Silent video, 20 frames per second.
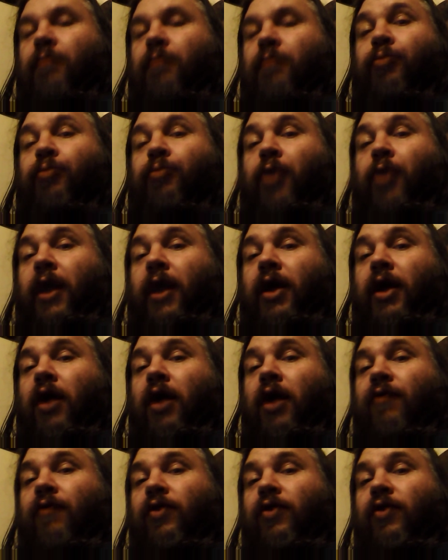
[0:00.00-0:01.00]
Pray
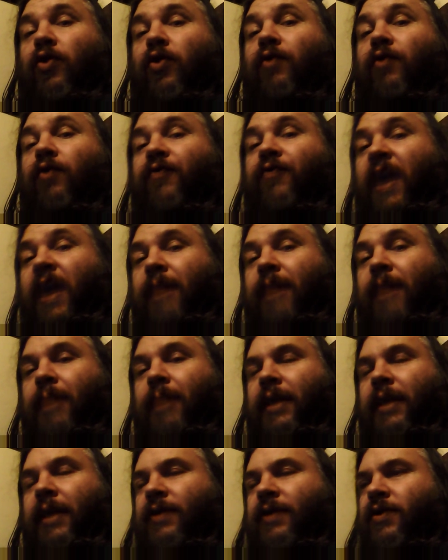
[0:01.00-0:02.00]
over your fan
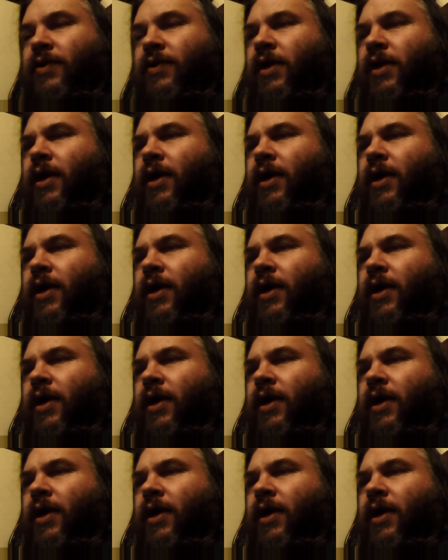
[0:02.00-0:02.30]
base.